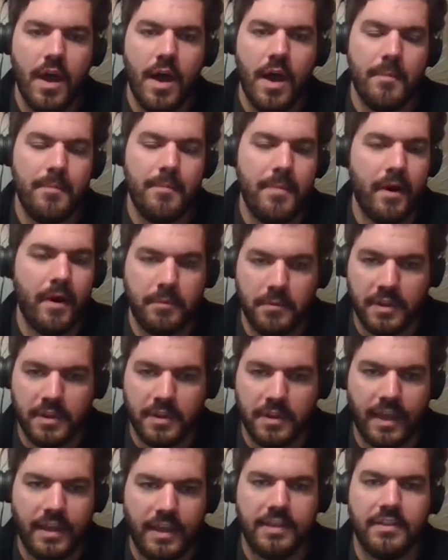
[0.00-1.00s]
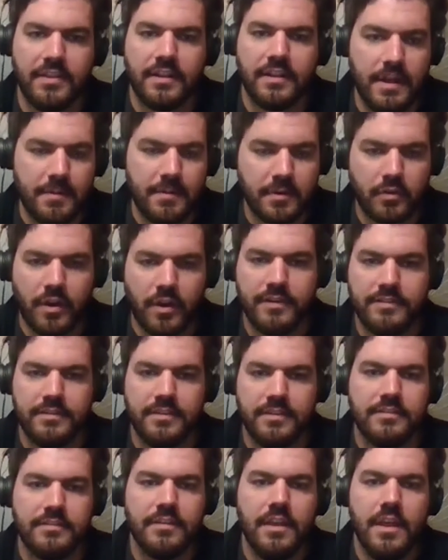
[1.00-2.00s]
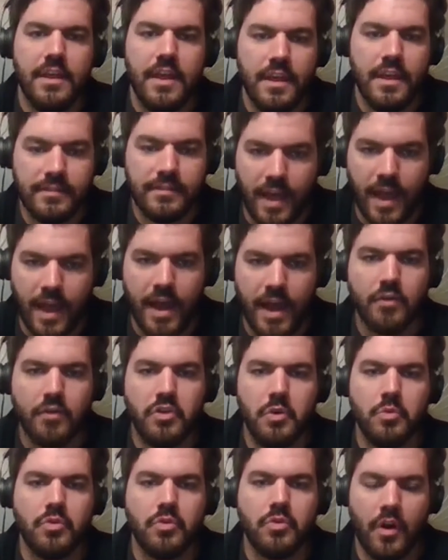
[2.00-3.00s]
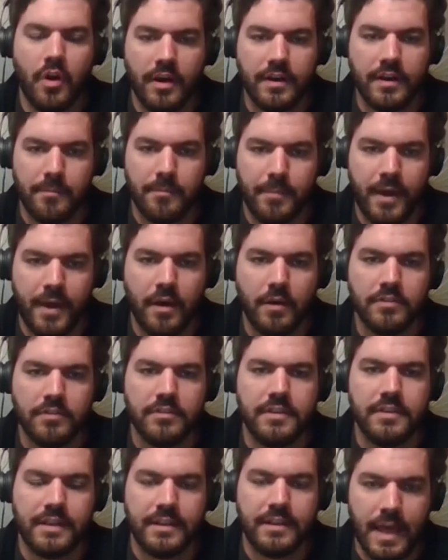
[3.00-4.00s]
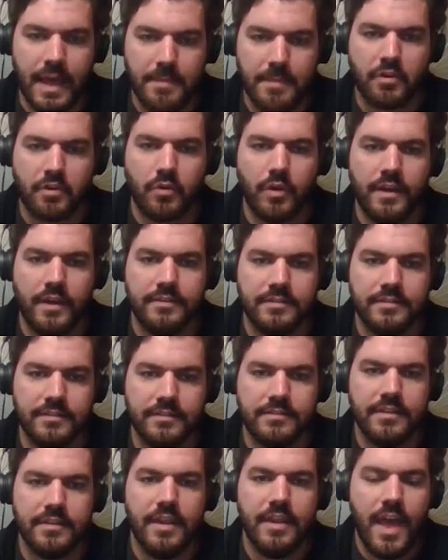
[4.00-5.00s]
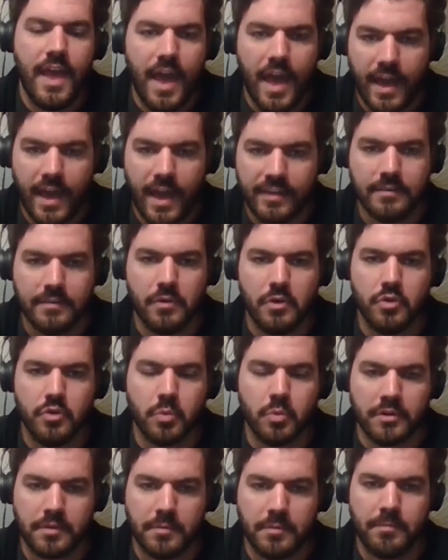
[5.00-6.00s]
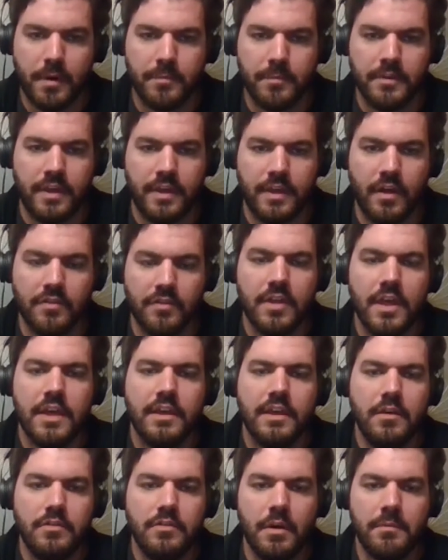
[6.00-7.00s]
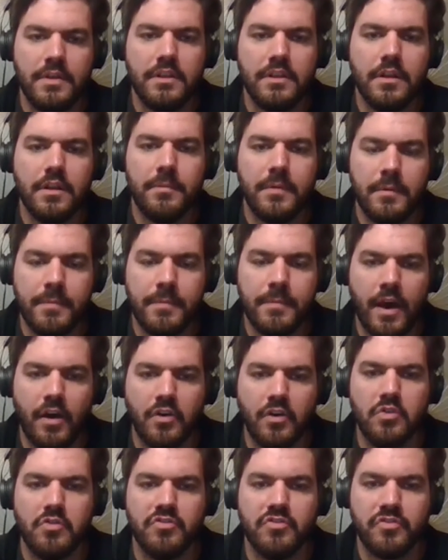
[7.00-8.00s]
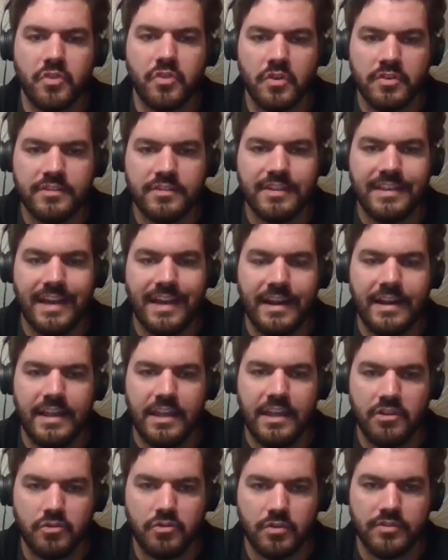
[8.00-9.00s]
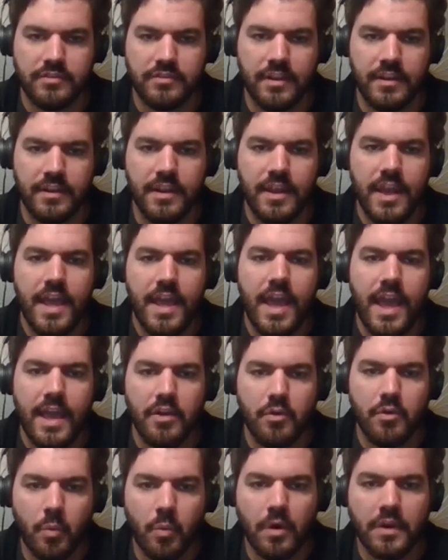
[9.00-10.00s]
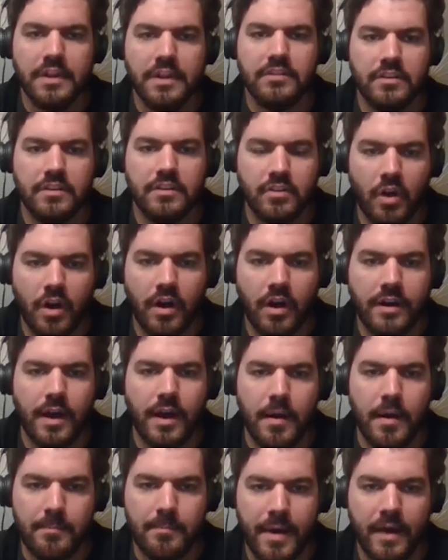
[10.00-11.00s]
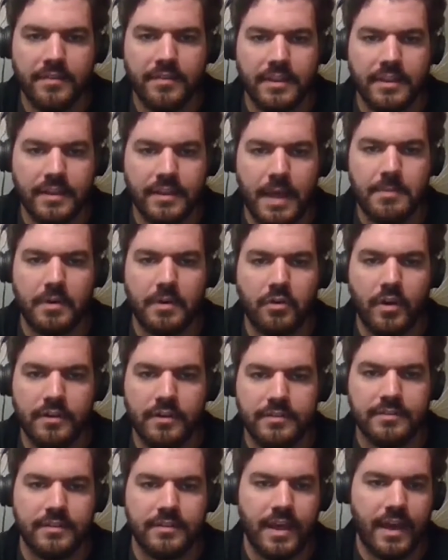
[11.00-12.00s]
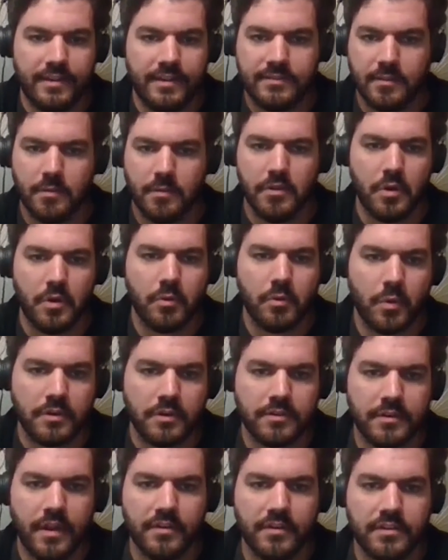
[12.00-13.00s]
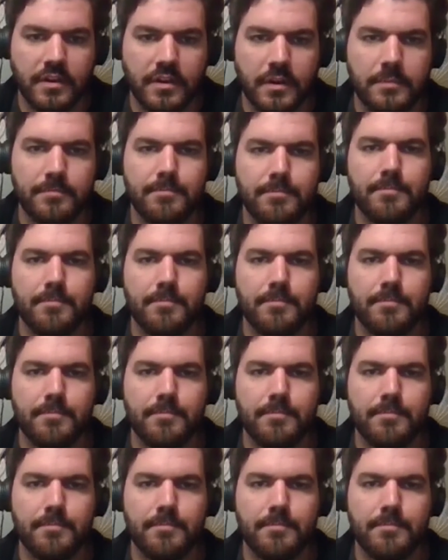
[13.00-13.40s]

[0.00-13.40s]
about communicating the climate crisis, is how you talk about the climate crisis as someone who's worked in public health. Can you tell me a little bit about how you first got interested in wanting to talk about the climate crisis as someone that works in healthcare?